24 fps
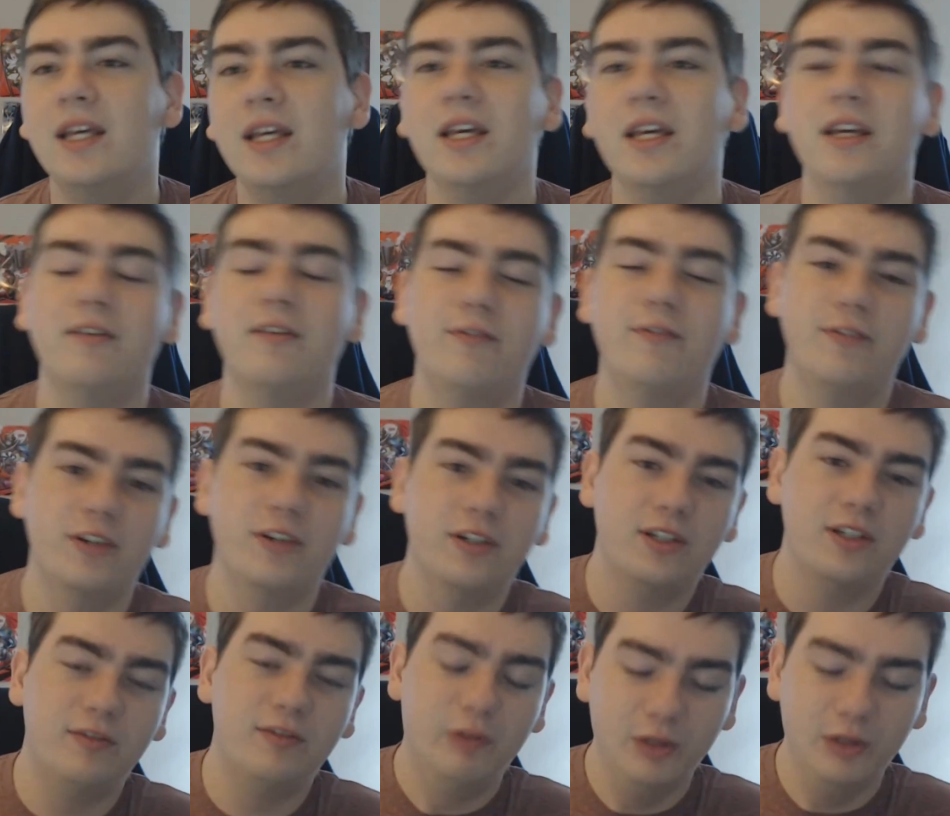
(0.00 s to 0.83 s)
If
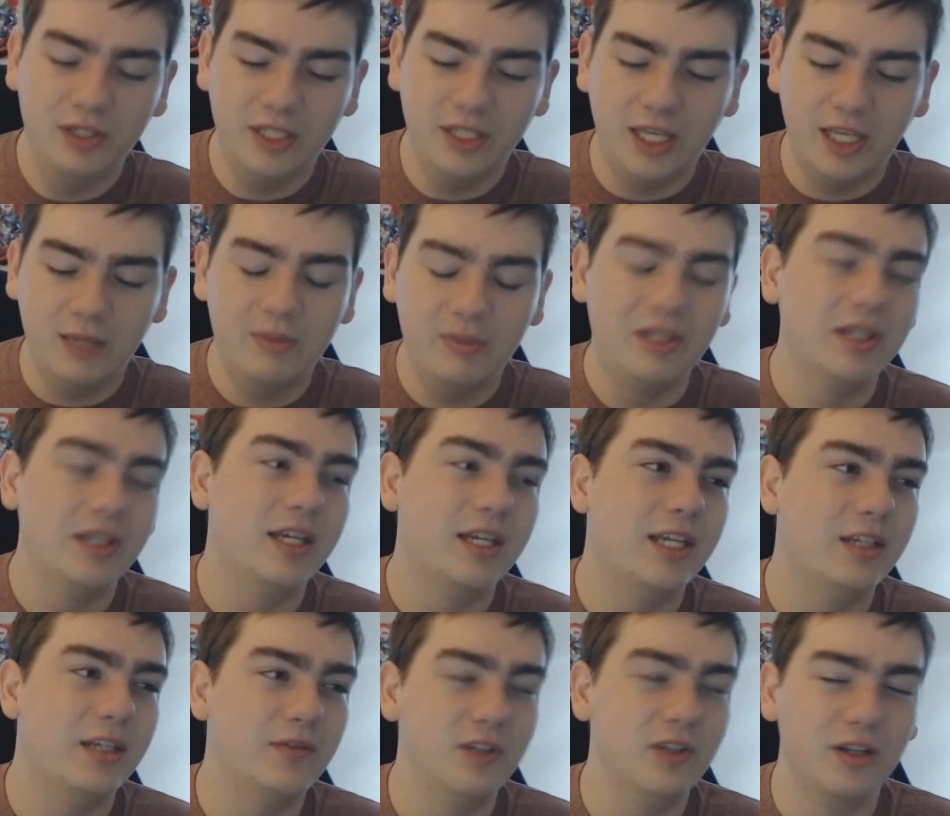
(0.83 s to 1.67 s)
you're into gaming
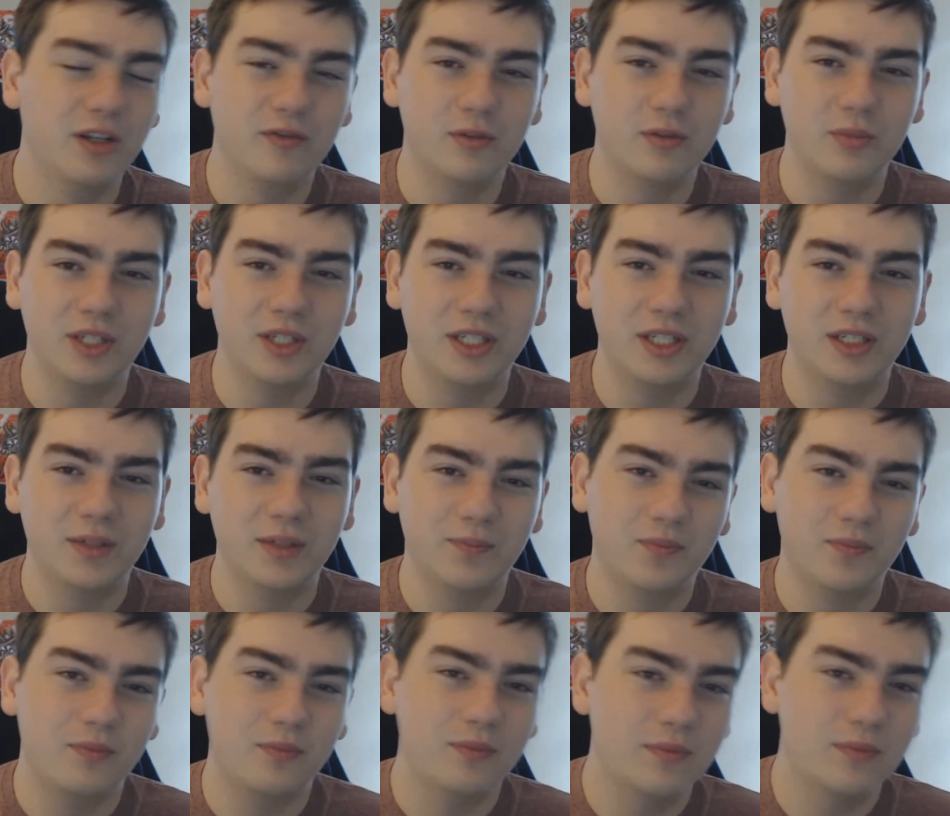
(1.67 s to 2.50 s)
and you've gone from like
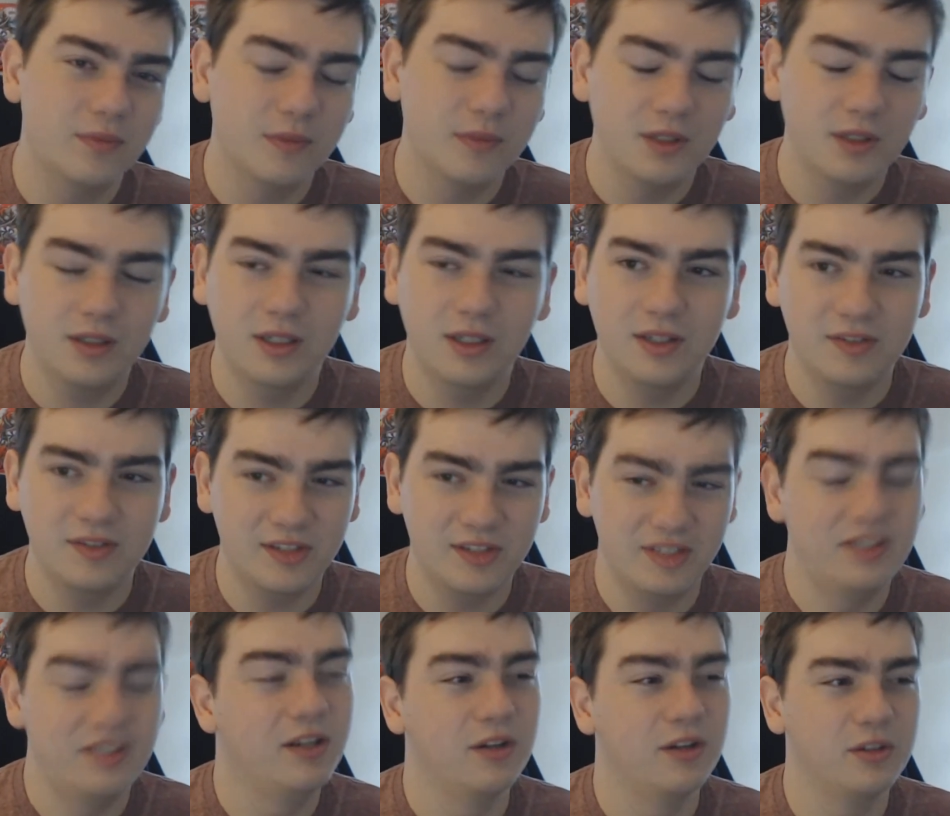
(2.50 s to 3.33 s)
a
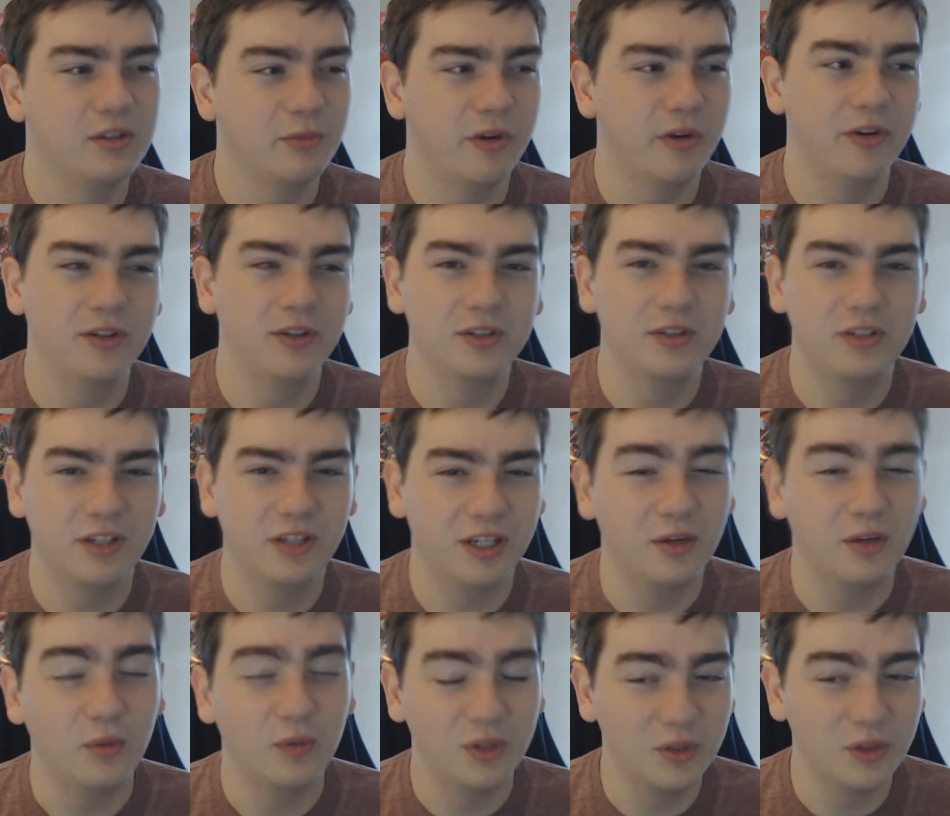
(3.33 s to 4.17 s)
60 hertz monitor to like
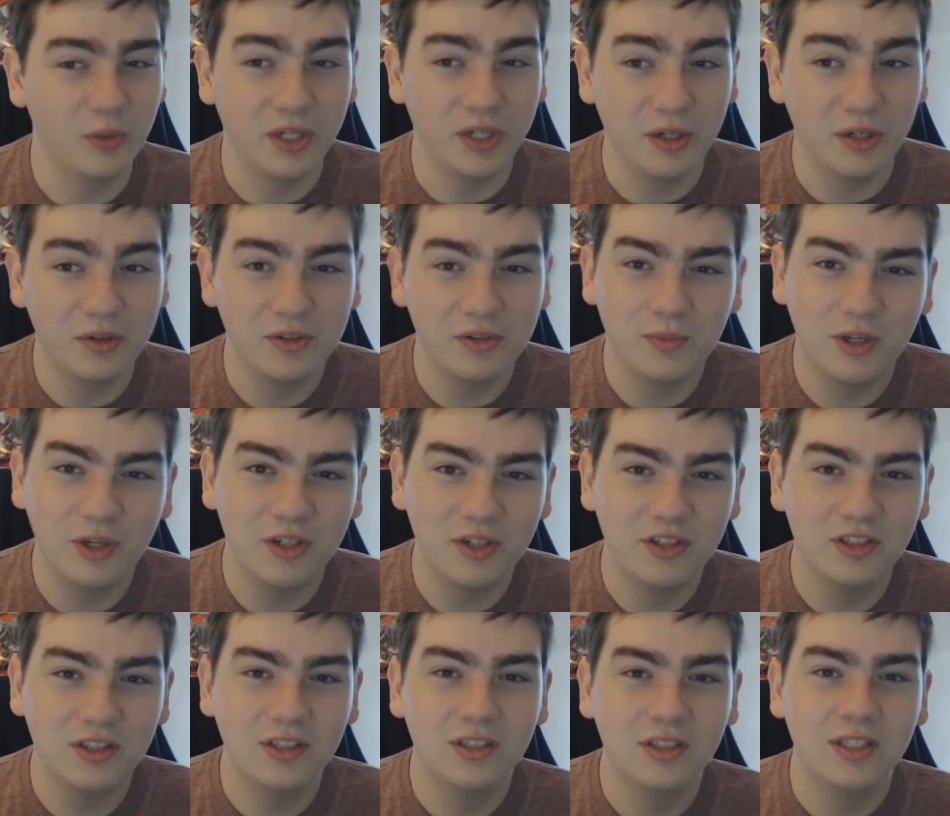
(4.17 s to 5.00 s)
a 120 hertz
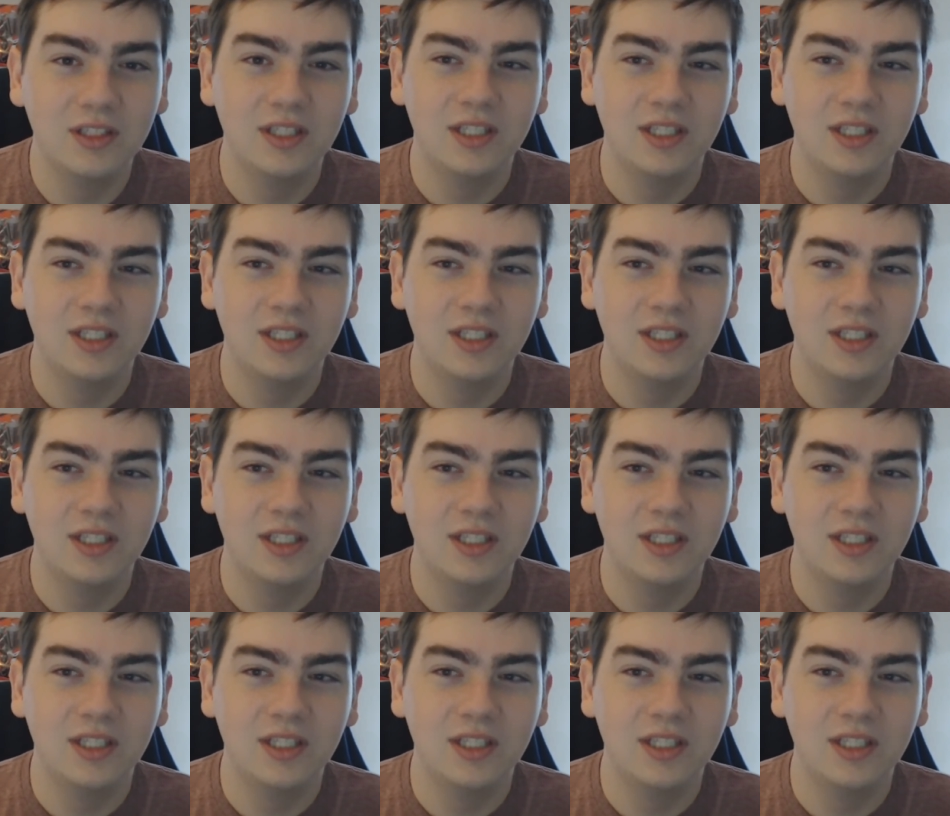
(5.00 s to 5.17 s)
monitor,